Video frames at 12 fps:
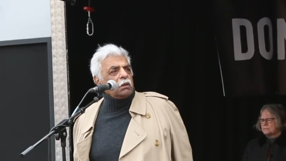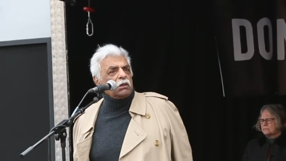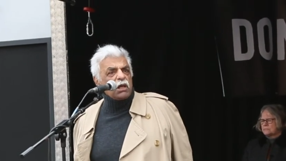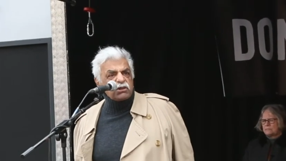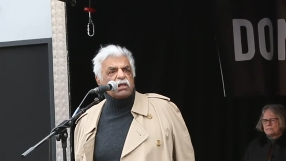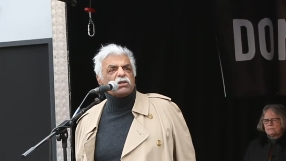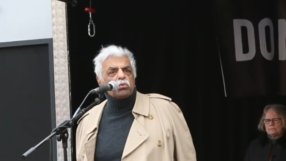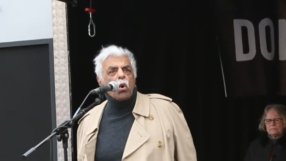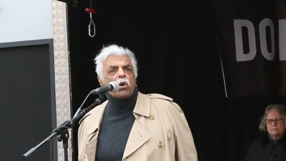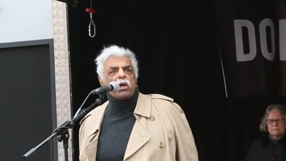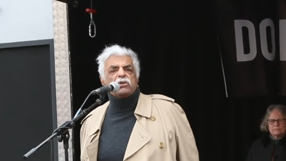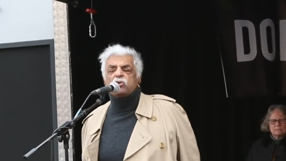This is
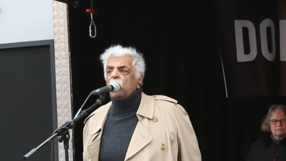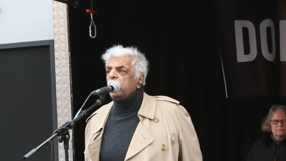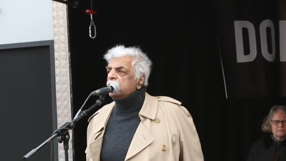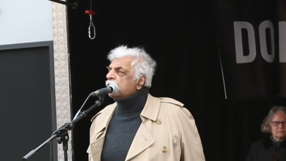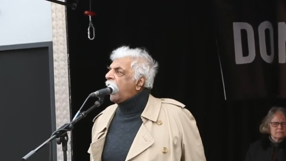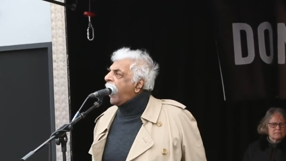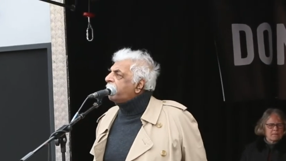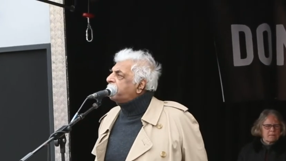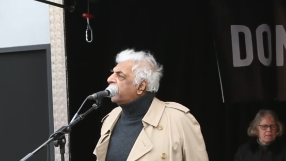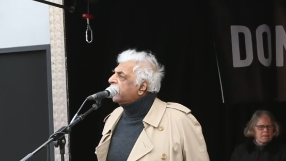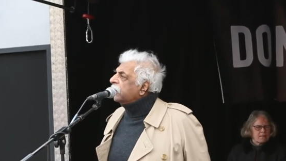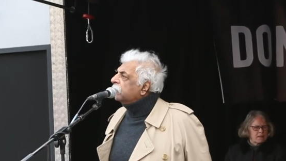what is going to
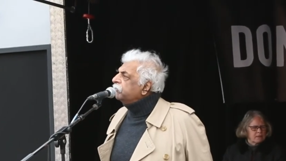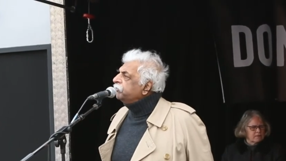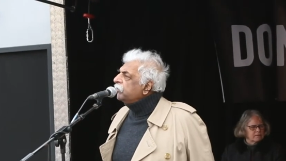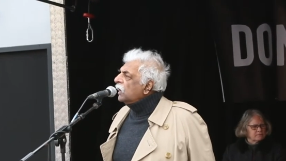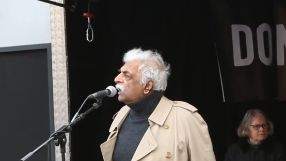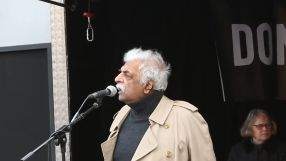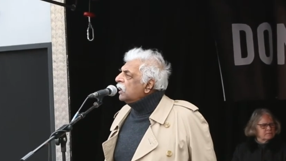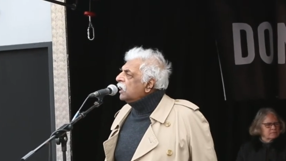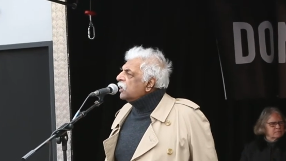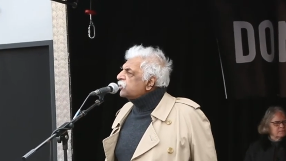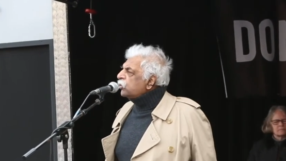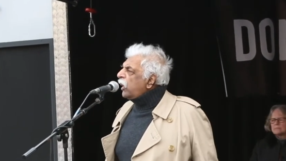happen.
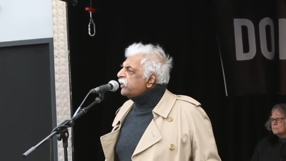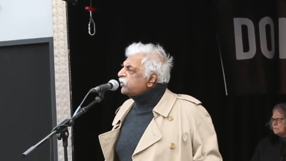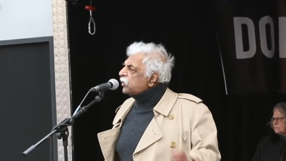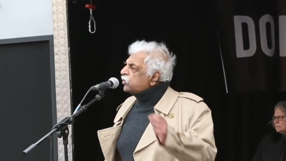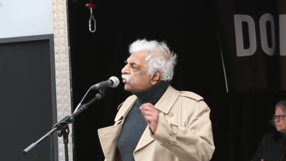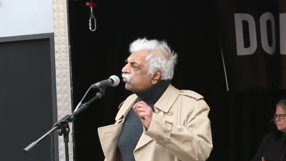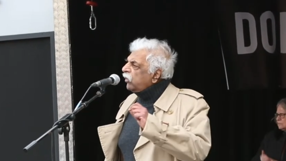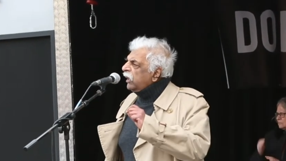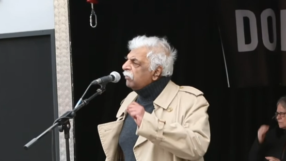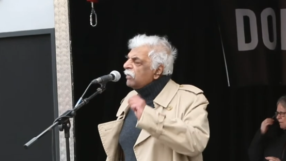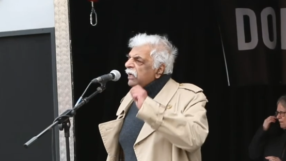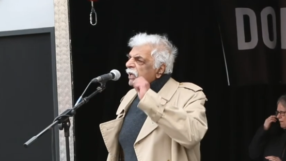So it's
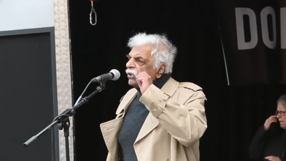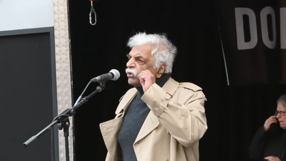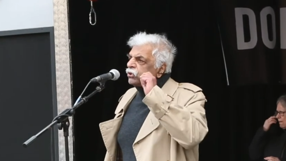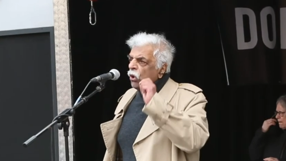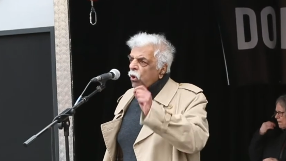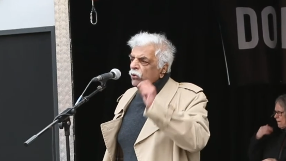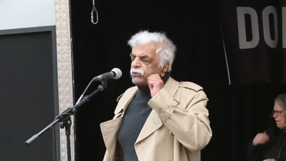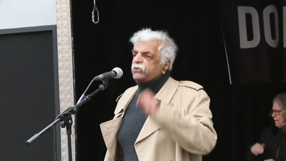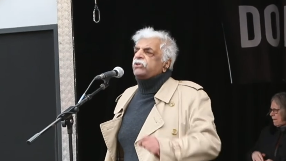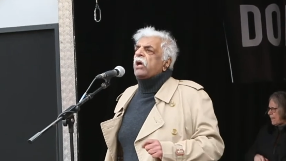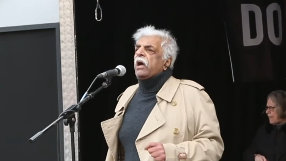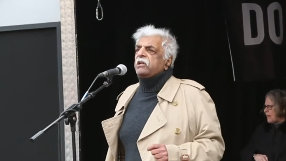extremely
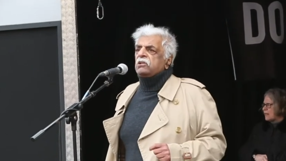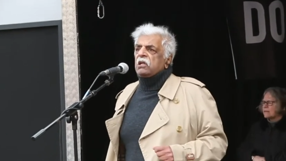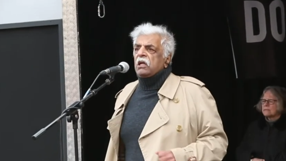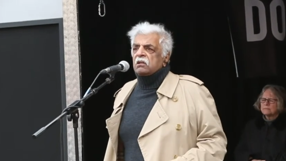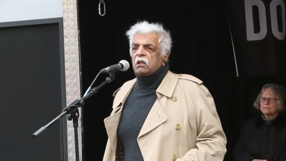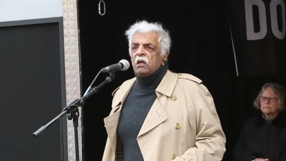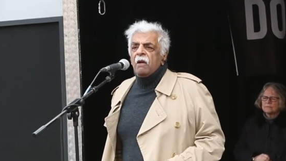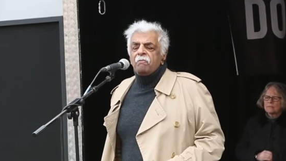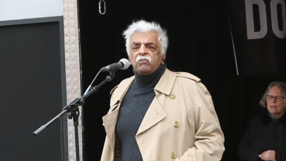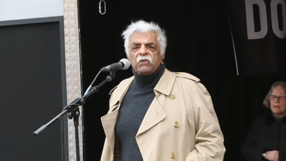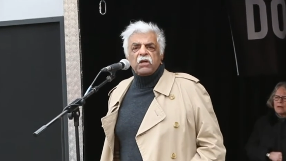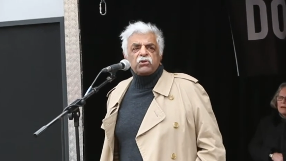short-sighted,
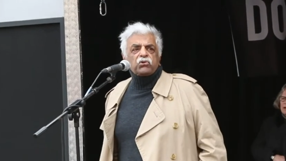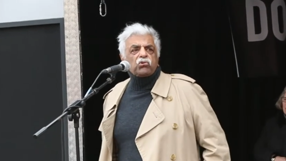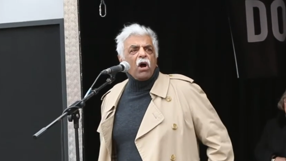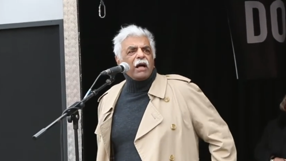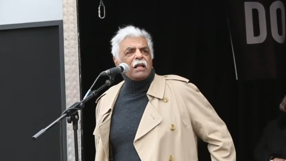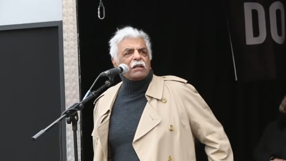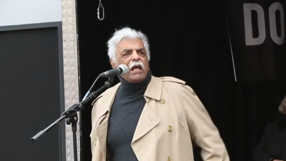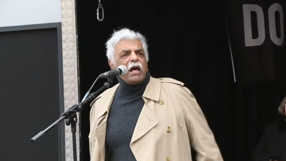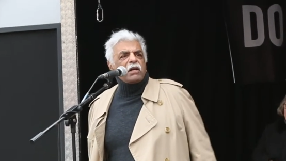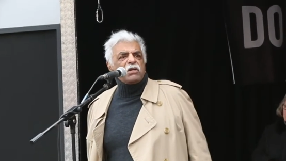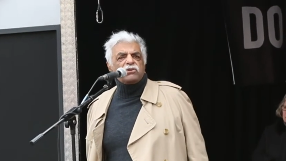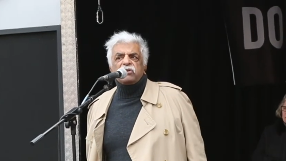this trial
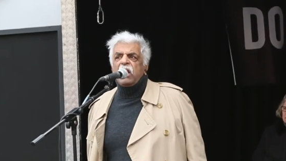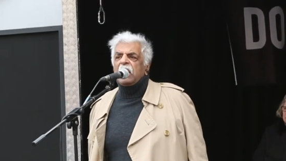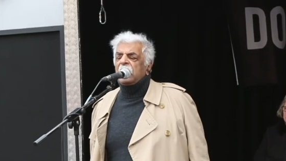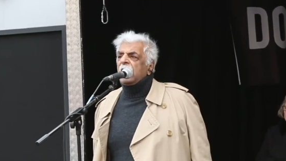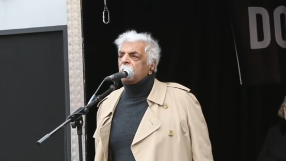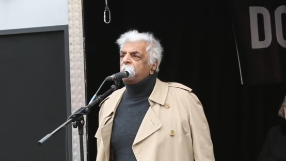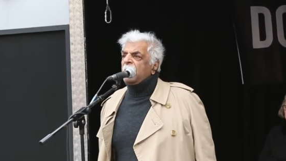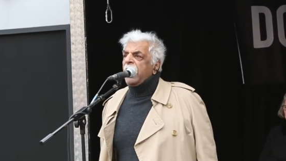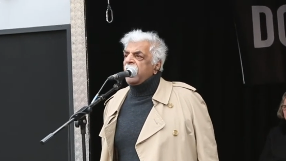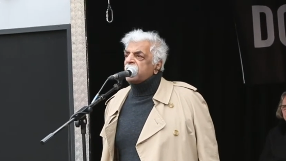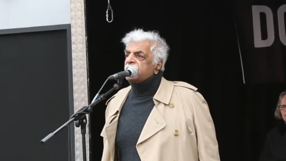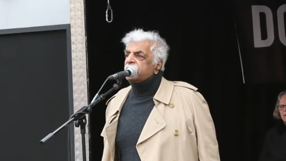that is taking
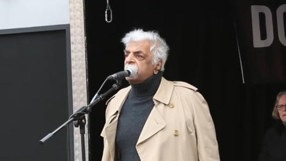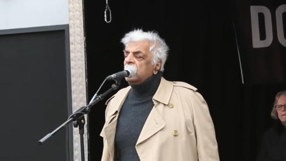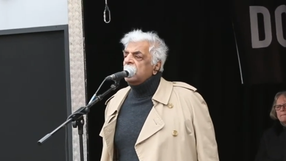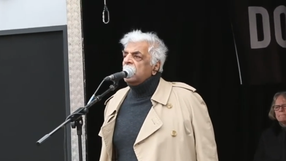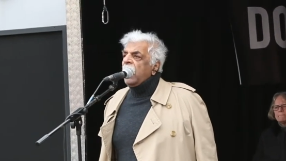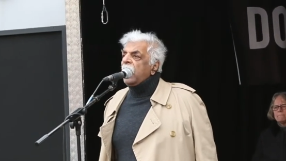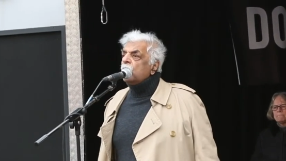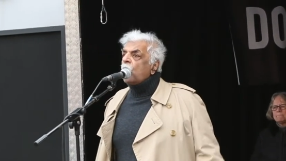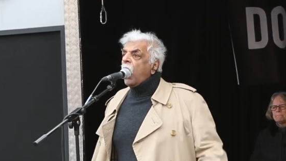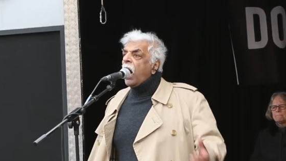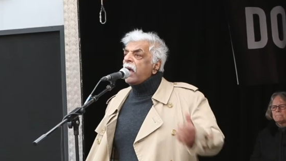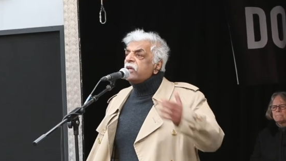place. And
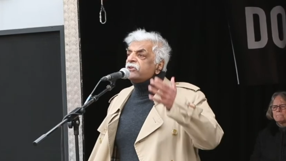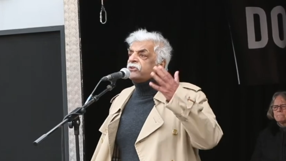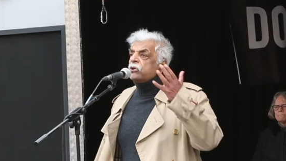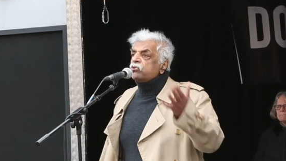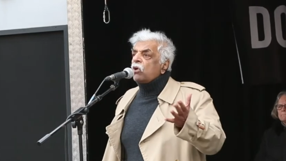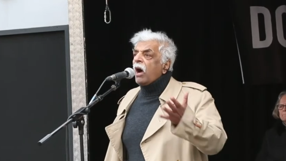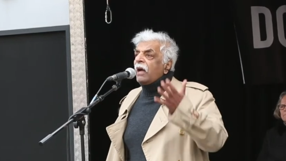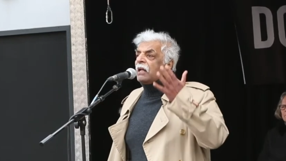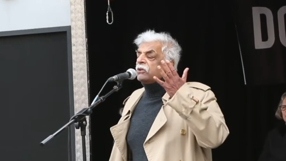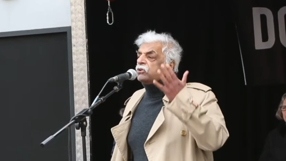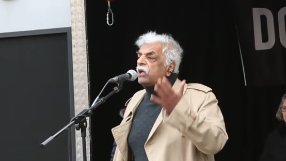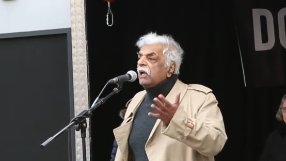why is the
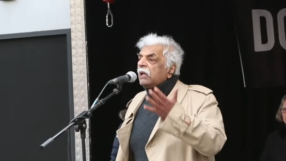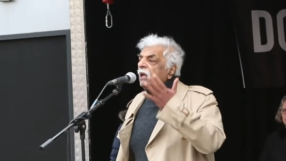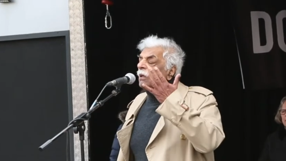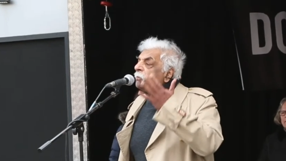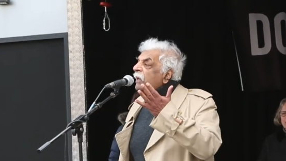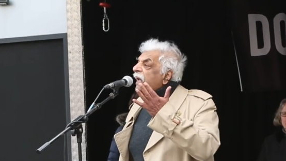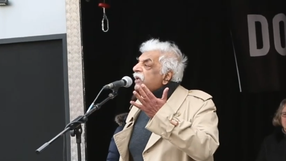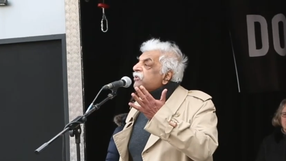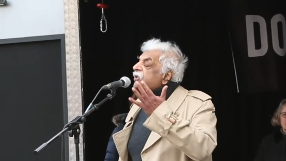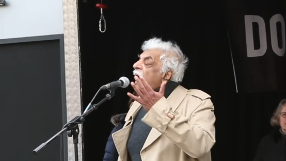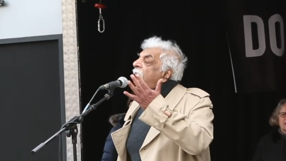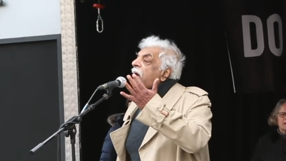trial taking
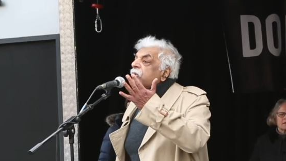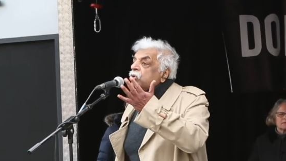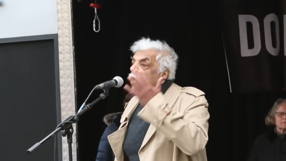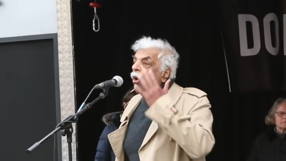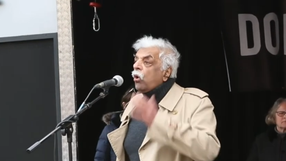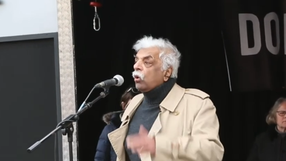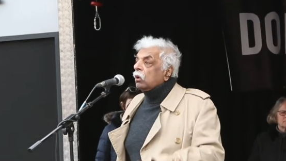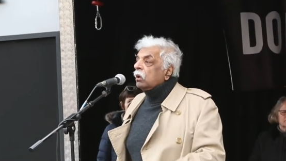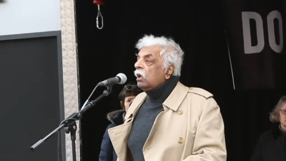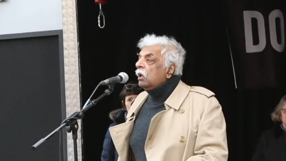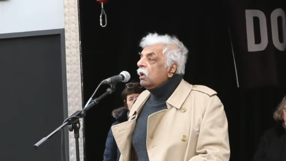place at all?